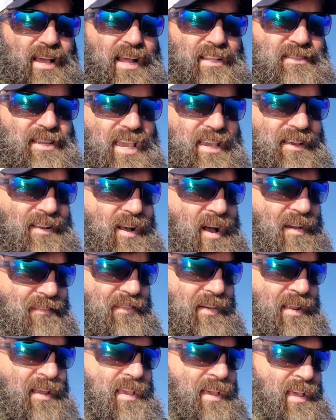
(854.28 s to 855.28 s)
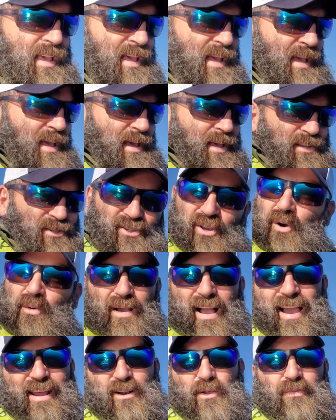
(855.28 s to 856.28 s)
got taken off it. So
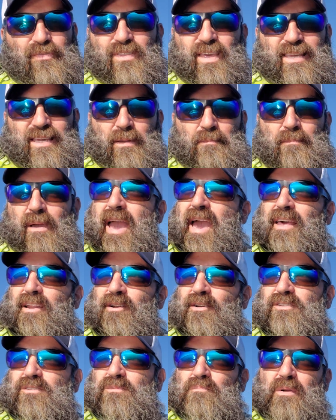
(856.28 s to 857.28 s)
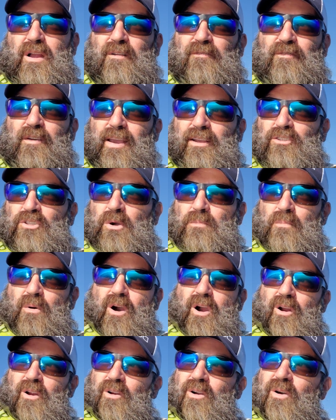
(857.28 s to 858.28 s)
I don't think it matters. Matter of fact,
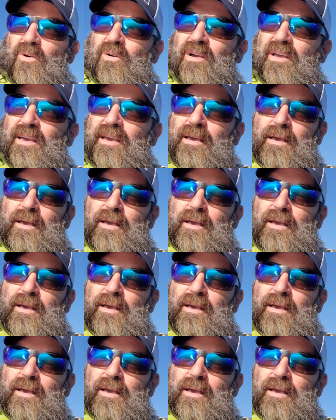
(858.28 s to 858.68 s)
tomorrow